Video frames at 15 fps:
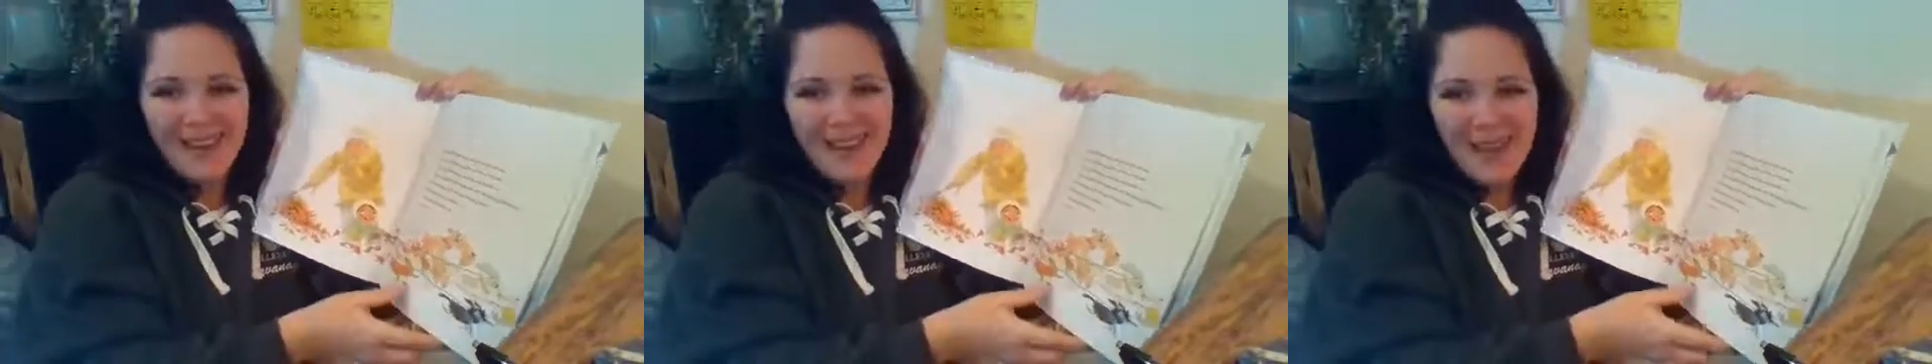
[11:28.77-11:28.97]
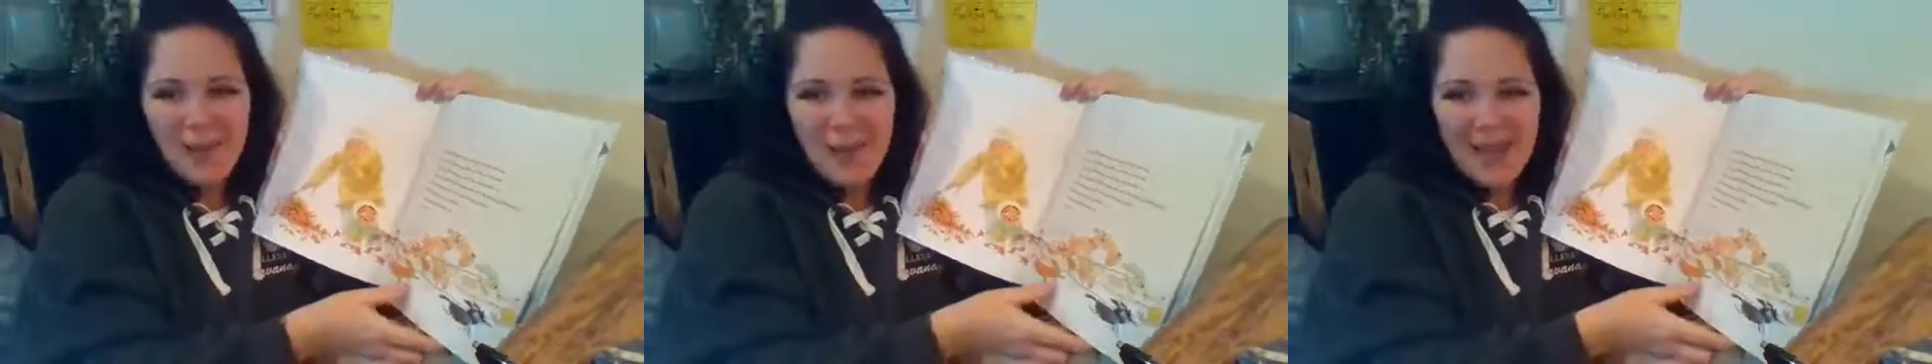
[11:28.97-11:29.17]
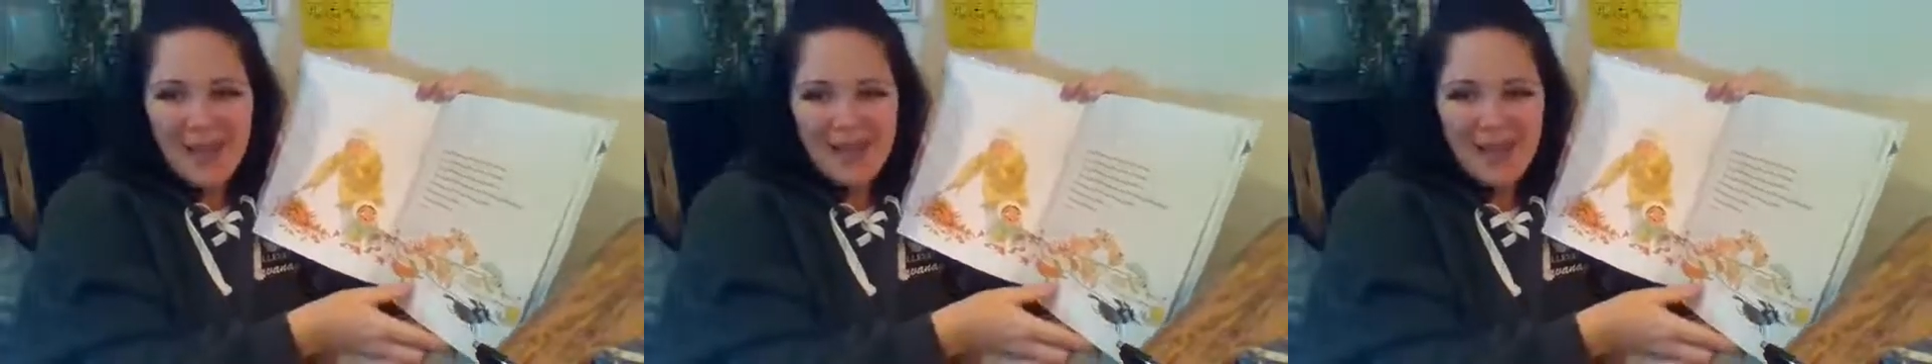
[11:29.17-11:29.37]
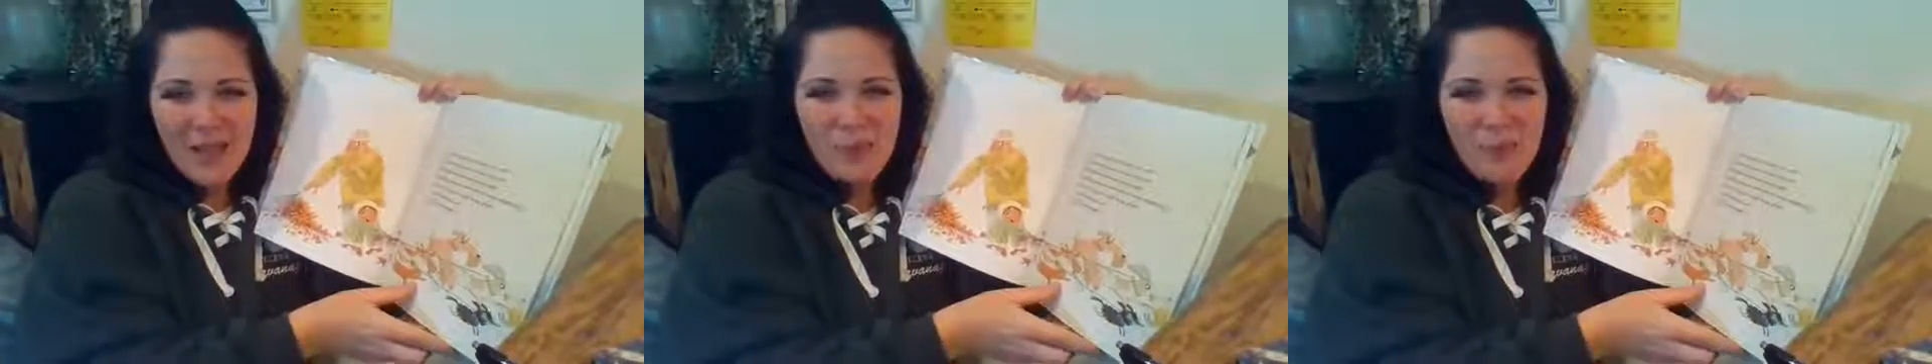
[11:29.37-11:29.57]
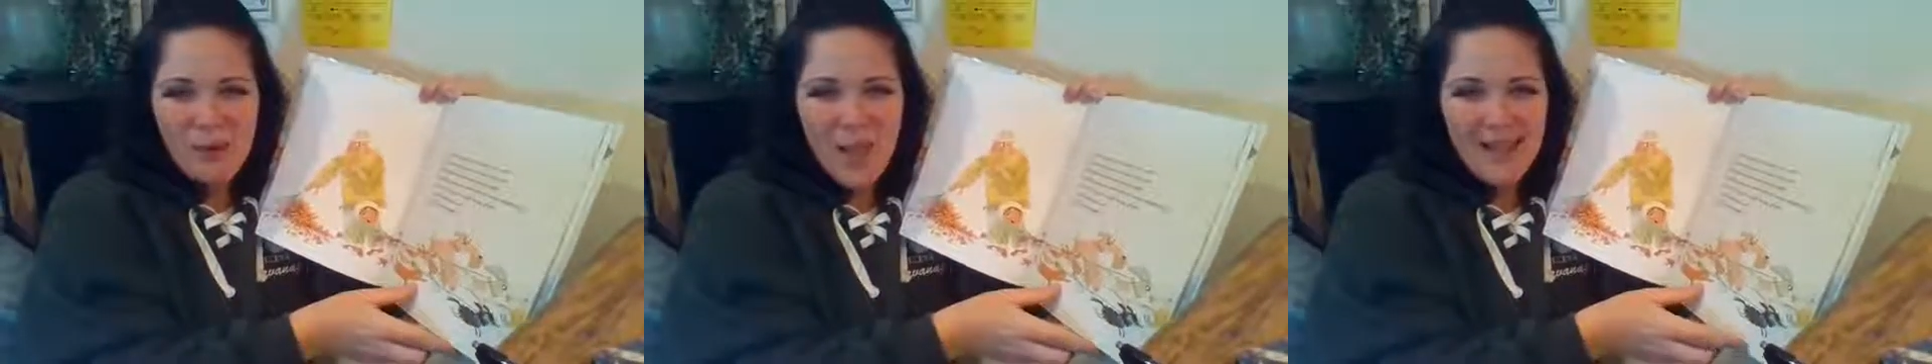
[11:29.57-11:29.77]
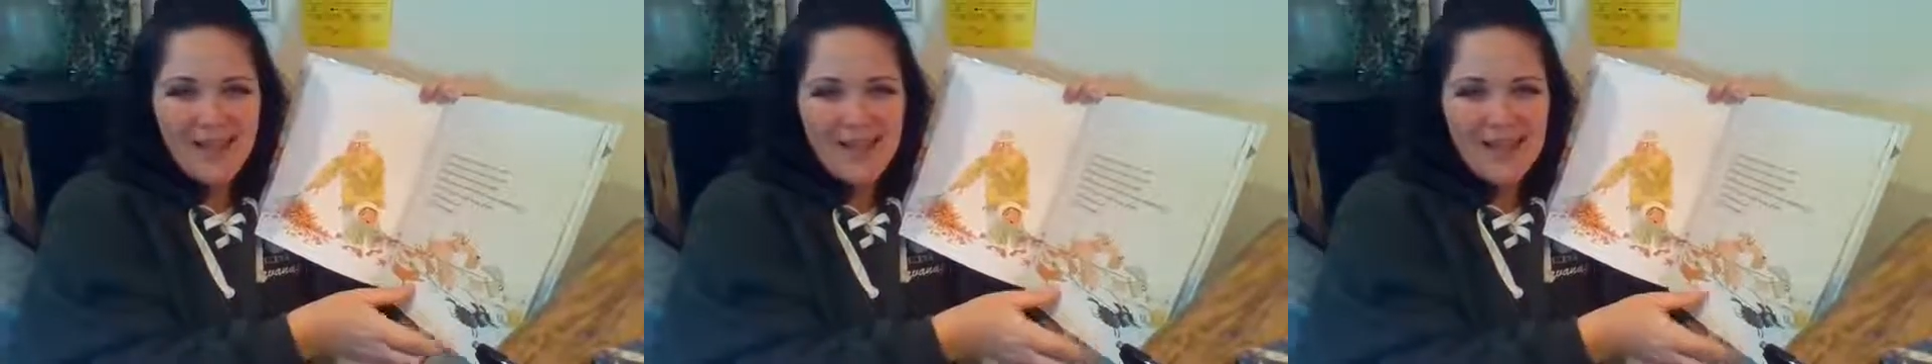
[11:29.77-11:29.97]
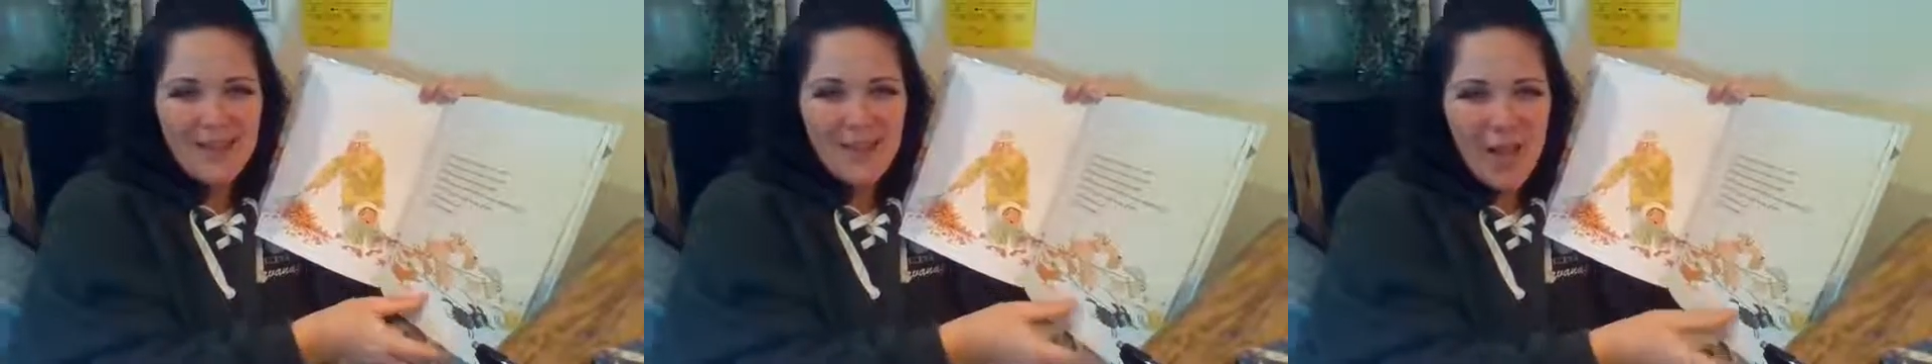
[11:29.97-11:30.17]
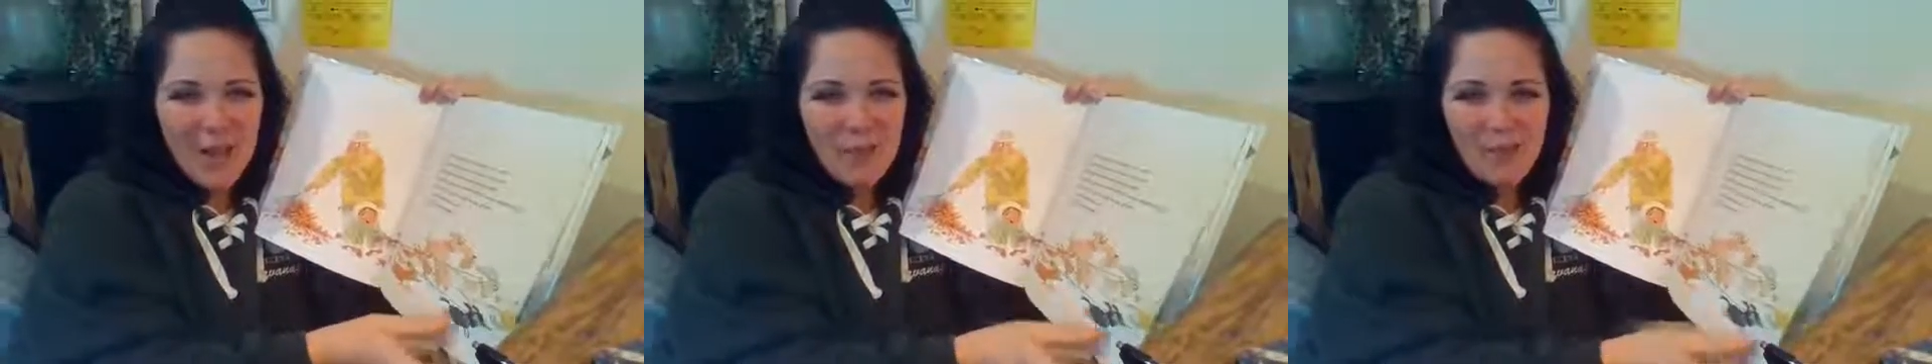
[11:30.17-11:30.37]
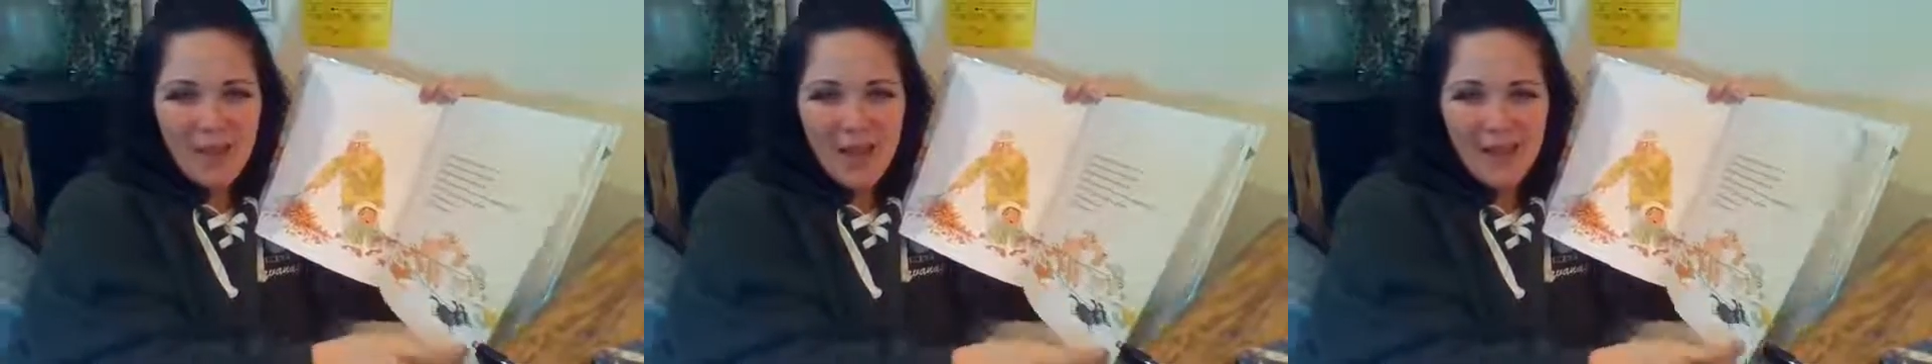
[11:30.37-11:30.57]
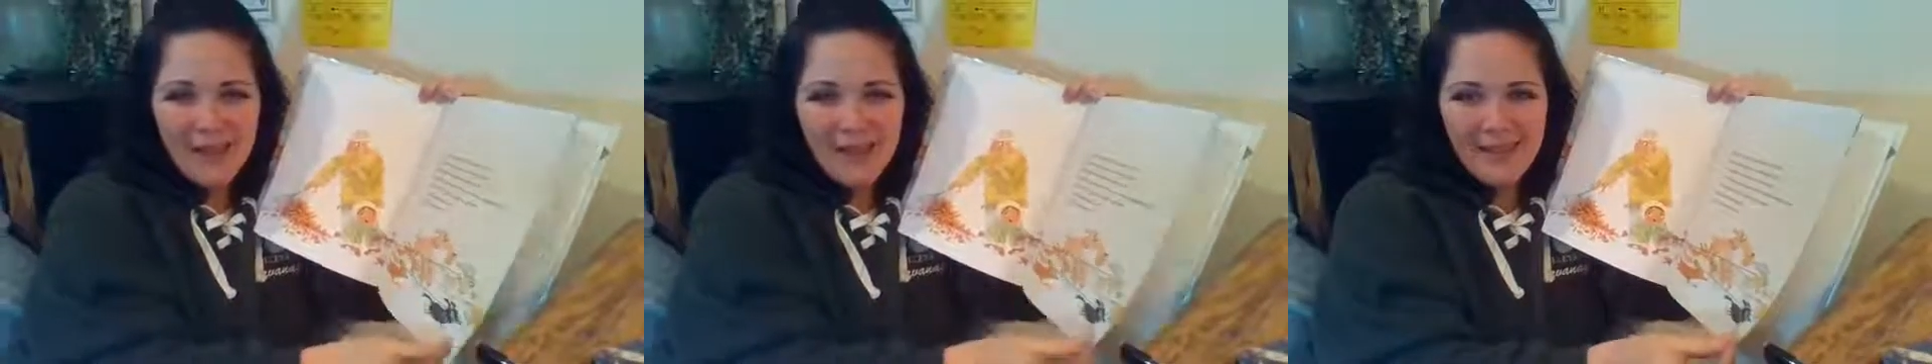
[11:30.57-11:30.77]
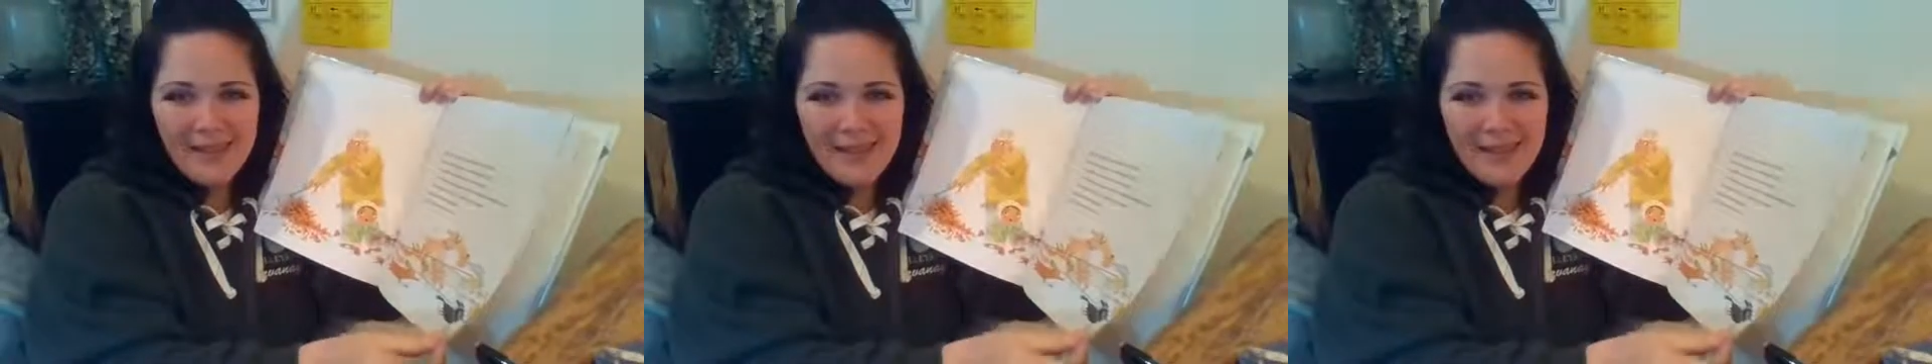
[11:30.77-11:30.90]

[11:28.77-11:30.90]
Oh, I think Brian's here. Hi, Brian.